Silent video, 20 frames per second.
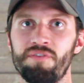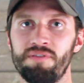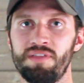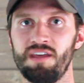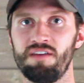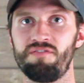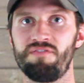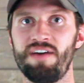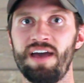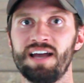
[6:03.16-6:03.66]
the
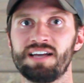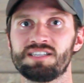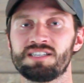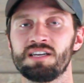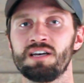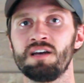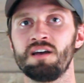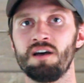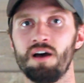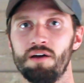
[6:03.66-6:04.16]

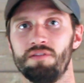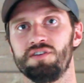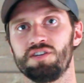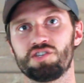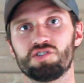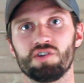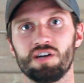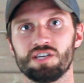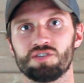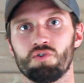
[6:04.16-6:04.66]
effects of the
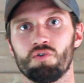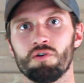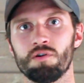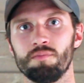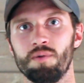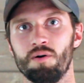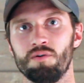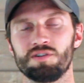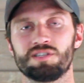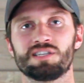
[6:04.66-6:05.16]
stress
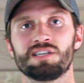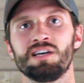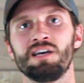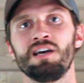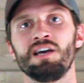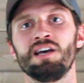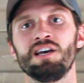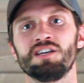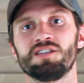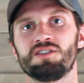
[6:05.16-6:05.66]
hormones.
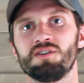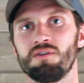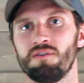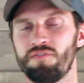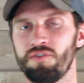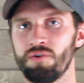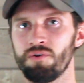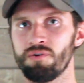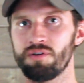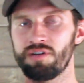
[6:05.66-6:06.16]
So if
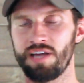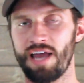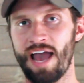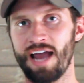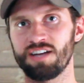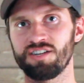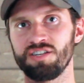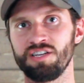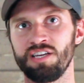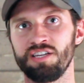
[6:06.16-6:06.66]
you were to
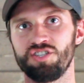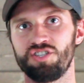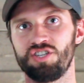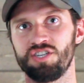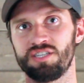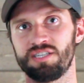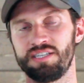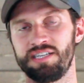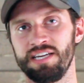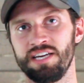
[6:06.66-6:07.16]
actually
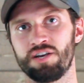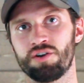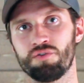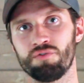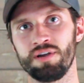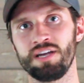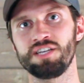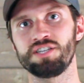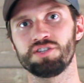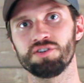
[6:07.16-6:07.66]
just
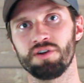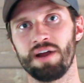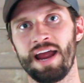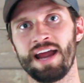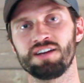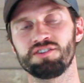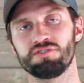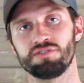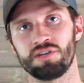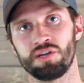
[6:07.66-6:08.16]
decrease your
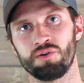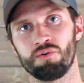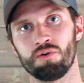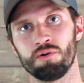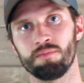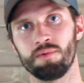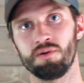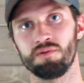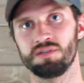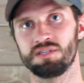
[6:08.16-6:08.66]
androgen
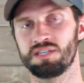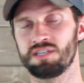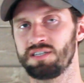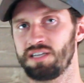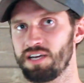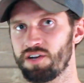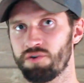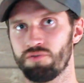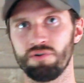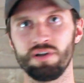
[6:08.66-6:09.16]
hormones,
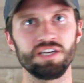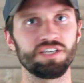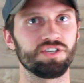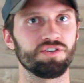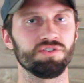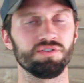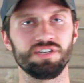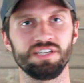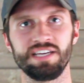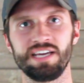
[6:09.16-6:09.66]
decrease
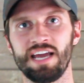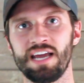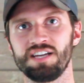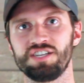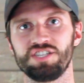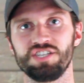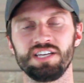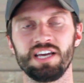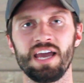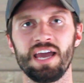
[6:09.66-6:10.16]
your
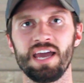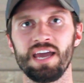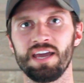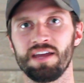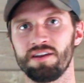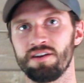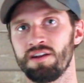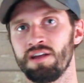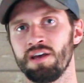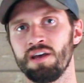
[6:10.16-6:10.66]
DHEA
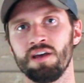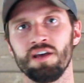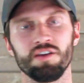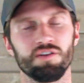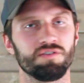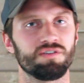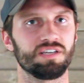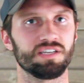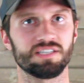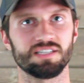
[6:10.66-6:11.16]
and
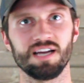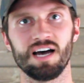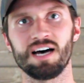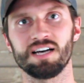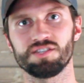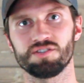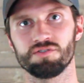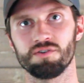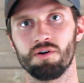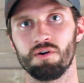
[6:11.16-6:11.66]
your
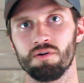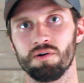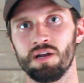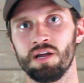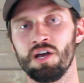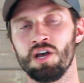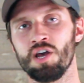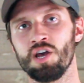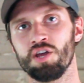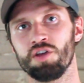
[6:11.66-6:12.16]
testosterone,
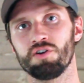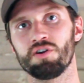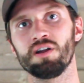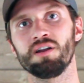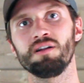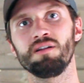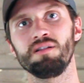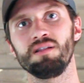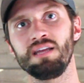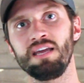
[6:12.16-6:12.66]
you're
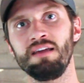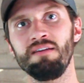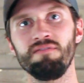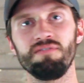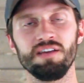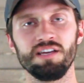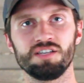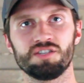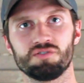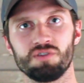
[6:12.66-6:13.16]
gonna leave
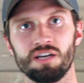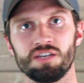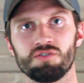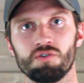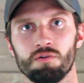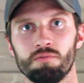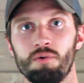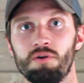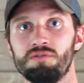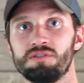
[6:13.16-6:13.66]
these stress
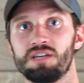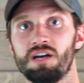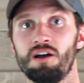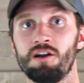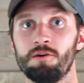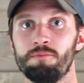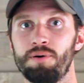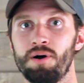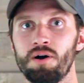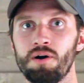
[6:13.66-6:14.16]
hormones
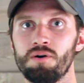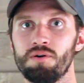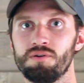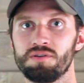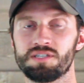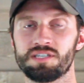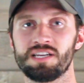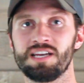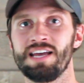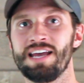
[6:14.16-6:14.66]

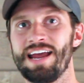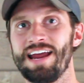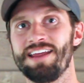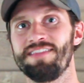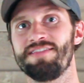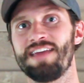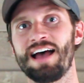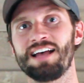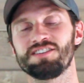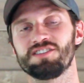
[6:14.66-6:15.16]
unopposed
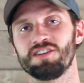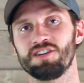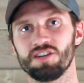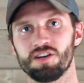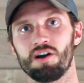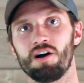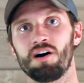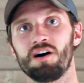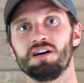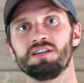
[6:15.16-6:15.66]
and that's gonna
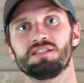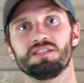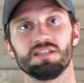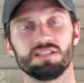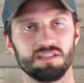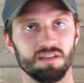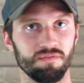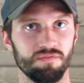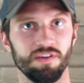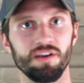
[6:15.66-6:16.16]
cause a
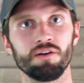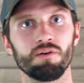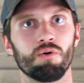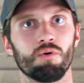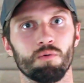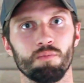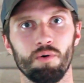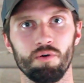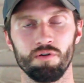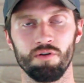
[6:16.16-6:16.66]
severe
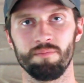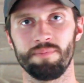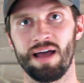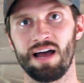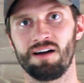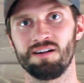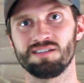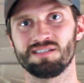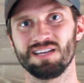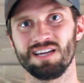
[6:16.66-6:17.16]
hormonal
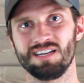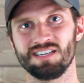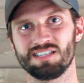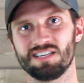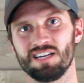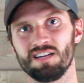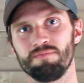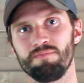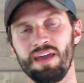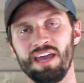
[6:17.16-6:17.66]
imbalance and it's
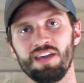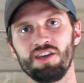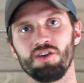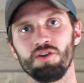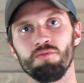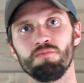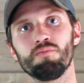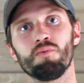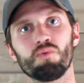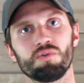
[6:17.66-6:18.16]
gonna make
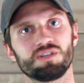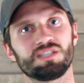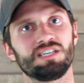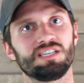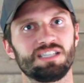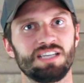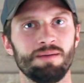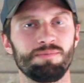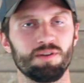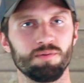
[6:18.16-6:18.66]
you more
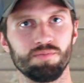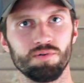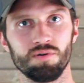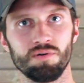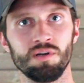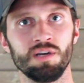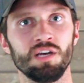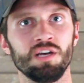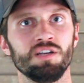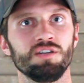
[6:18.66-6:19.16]

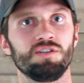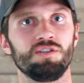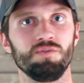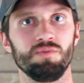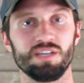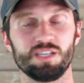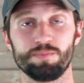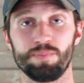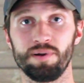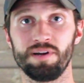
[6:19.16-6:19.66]
susceptible to
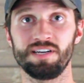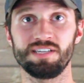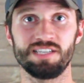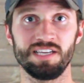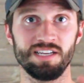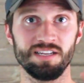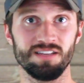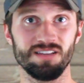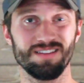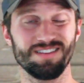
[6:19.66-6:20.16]

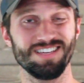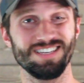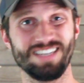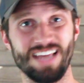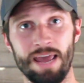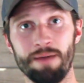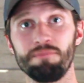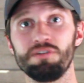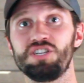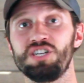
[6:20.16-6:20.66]
experiencing the
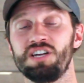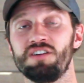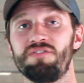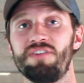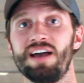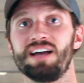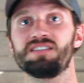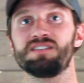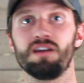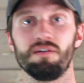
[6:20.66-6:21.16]
damaging
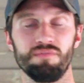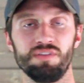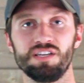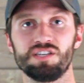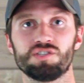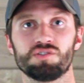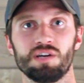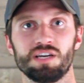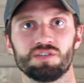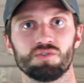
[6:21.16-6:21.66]
effects of these
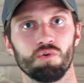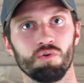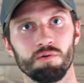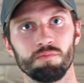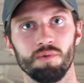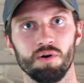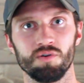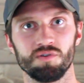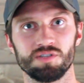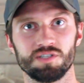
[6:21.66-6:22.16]
stress
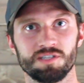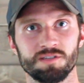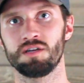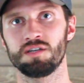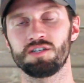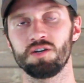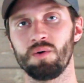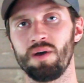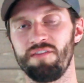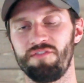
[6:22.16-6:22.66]
hormones.
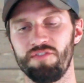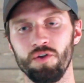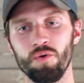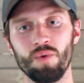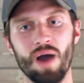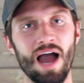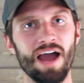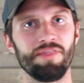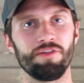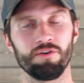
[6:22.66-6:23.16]
So if you
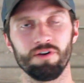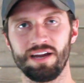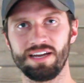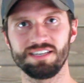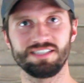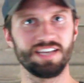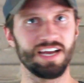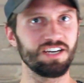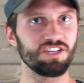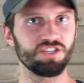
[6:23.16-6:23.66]
either
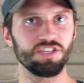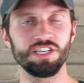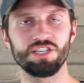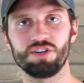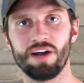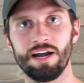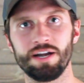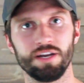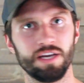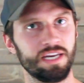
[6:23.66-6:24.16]
intentionally
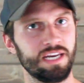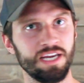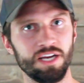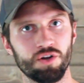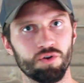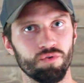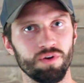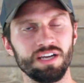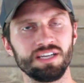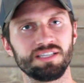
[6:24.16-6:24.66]
try to
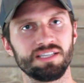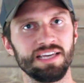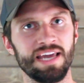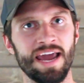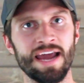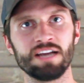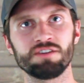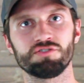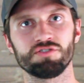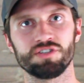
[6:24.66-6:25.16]
decrease the
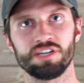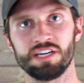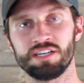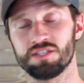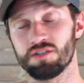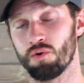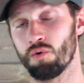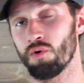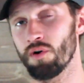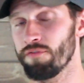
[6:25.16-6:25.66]

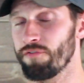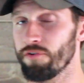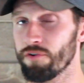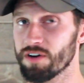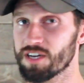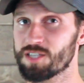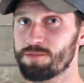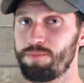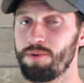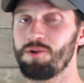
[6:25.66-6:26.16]
androgens or if you're
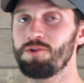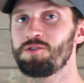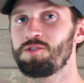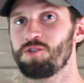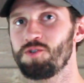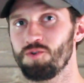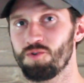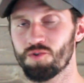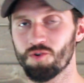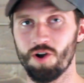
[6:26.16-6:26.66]
exposed
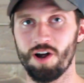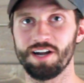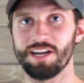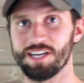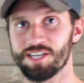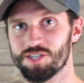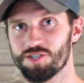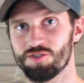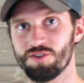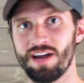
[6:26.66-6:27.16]
to
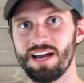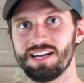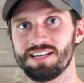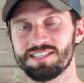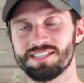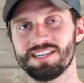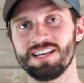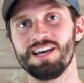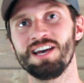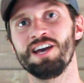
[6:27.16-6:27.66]
chronic
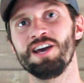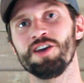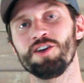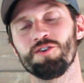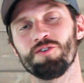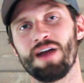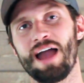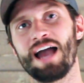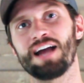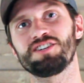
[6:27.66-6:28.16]
stress,
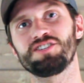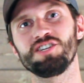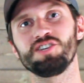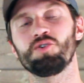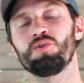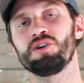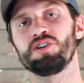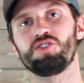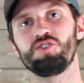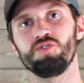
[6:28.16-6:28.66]
you're actually
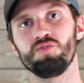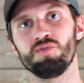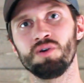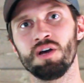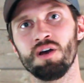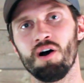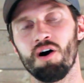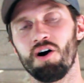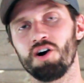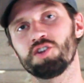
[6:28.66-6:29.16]
going to
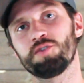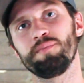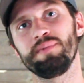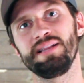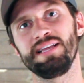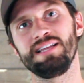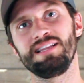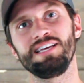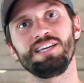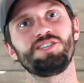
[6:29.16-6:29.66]

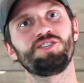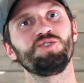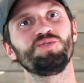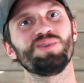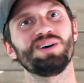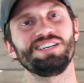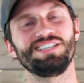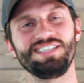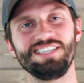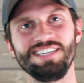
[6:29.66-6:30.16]
ultimately lead to
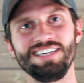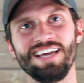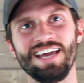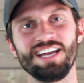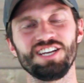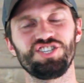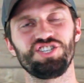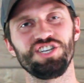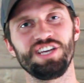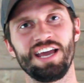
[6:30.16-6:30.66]
a
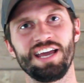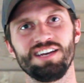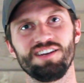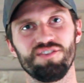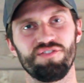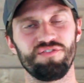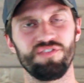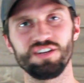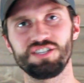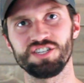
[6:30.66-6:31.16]
DHEA
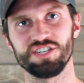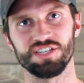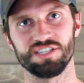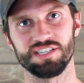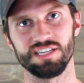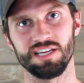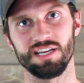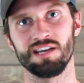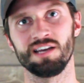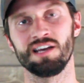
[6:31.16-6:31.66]
deficiency.